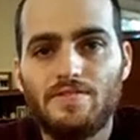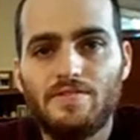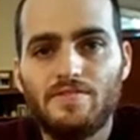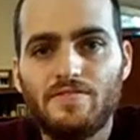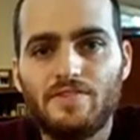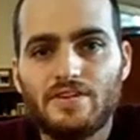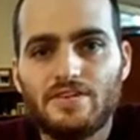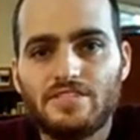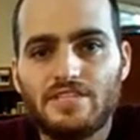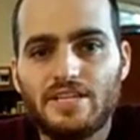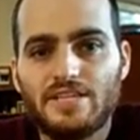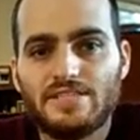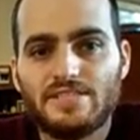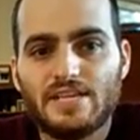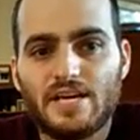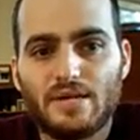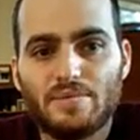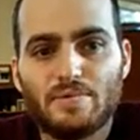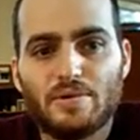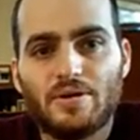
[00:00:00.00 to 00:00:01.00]
If you've got
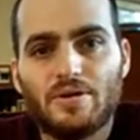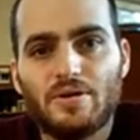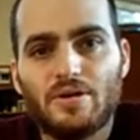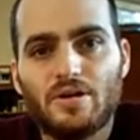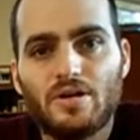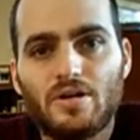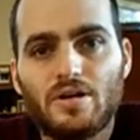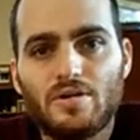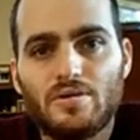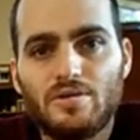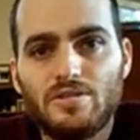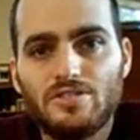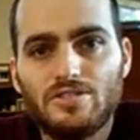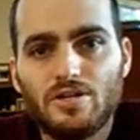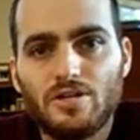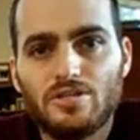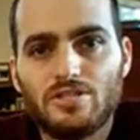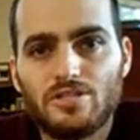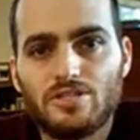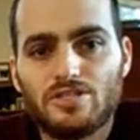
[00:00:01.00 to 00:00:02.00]
tennis elbow,
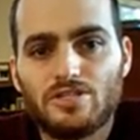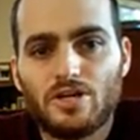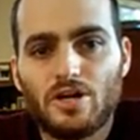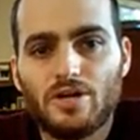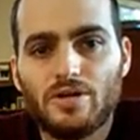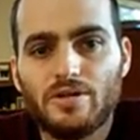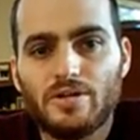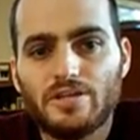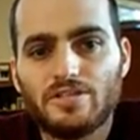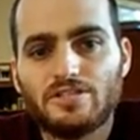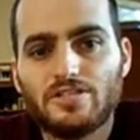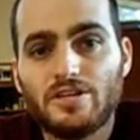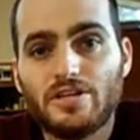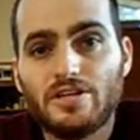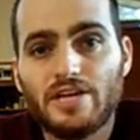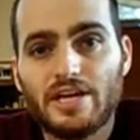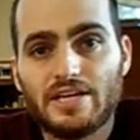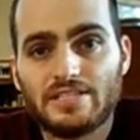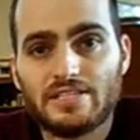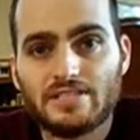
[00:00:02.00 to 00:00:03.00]
research has shown that
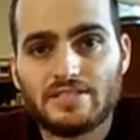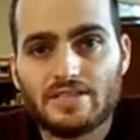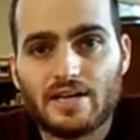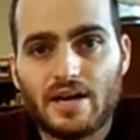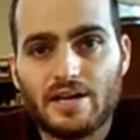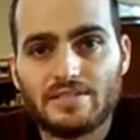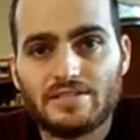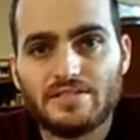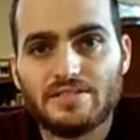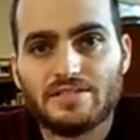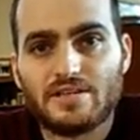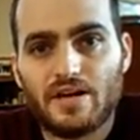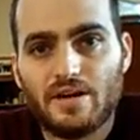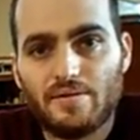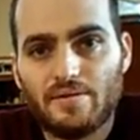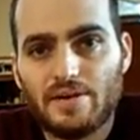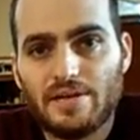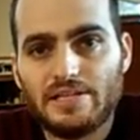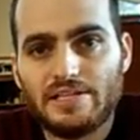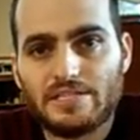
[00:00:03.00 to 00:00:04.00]
certain exercises
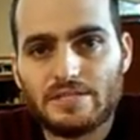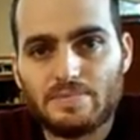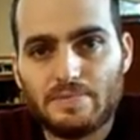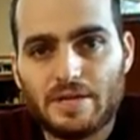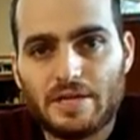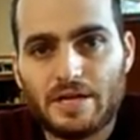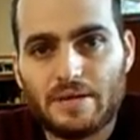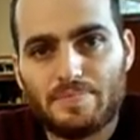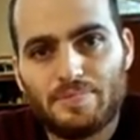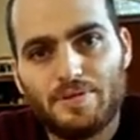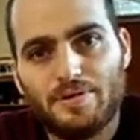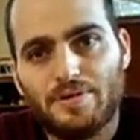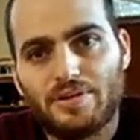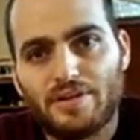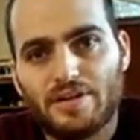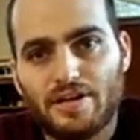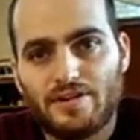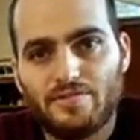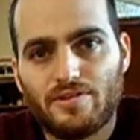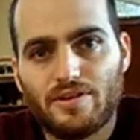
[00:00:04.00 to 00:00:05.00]
can really speed up your
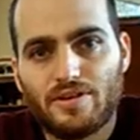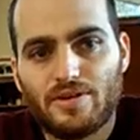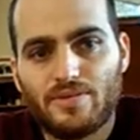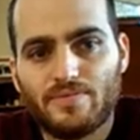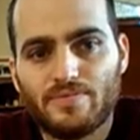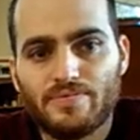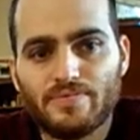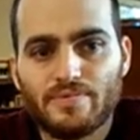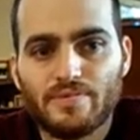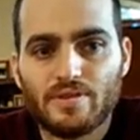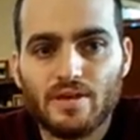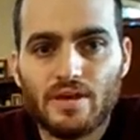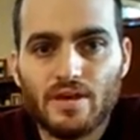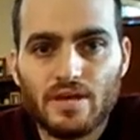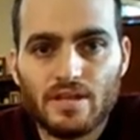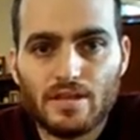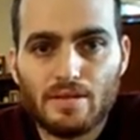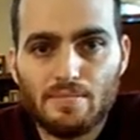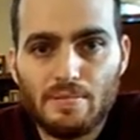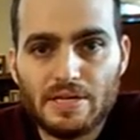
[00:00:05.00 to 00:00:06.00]
recovery.
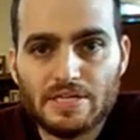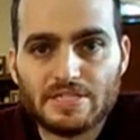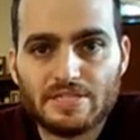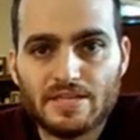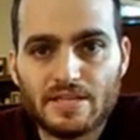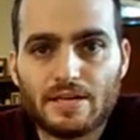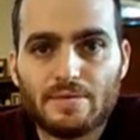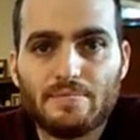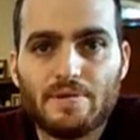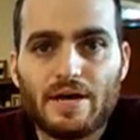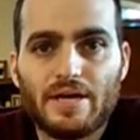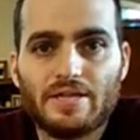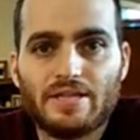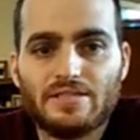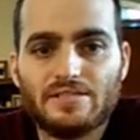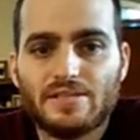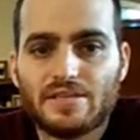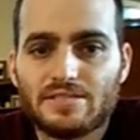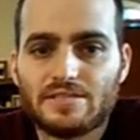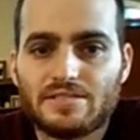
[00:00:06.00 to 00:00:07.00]
The best thing
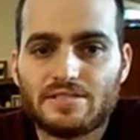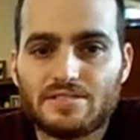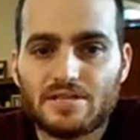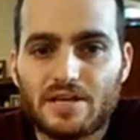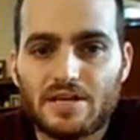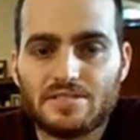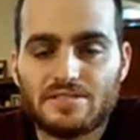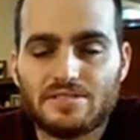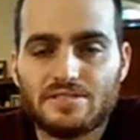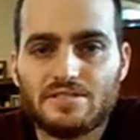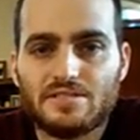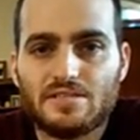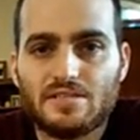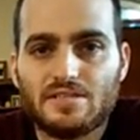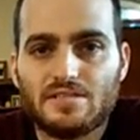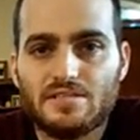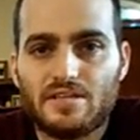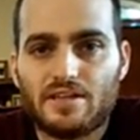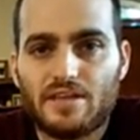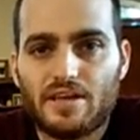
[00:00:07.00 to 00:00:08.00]
about these
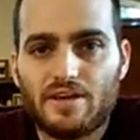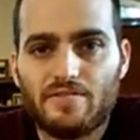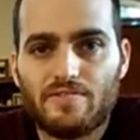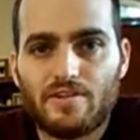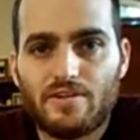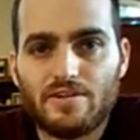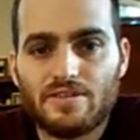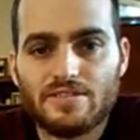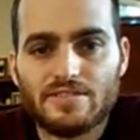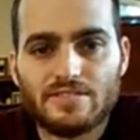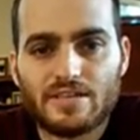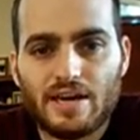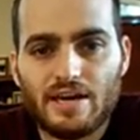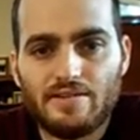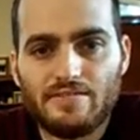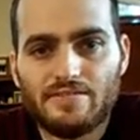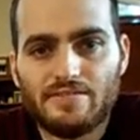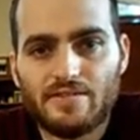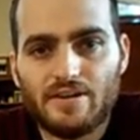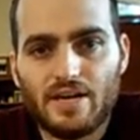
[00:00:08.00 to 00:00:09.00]
exercises is that they are very
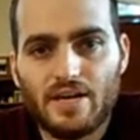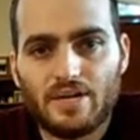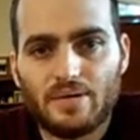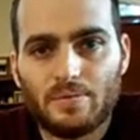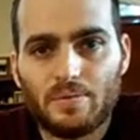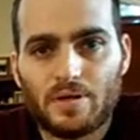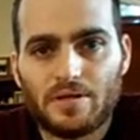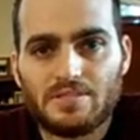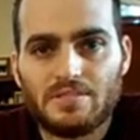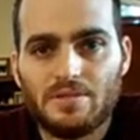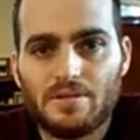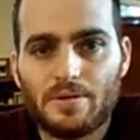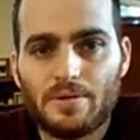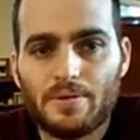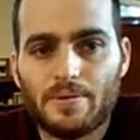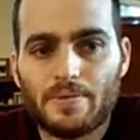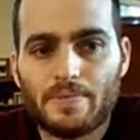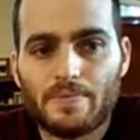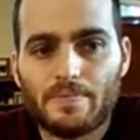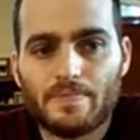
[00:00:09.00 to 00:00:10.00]
safe and quick to
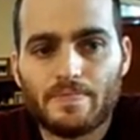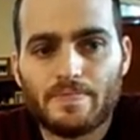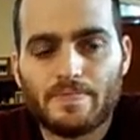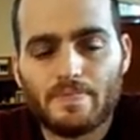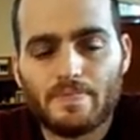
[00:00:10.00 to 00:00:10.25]
do.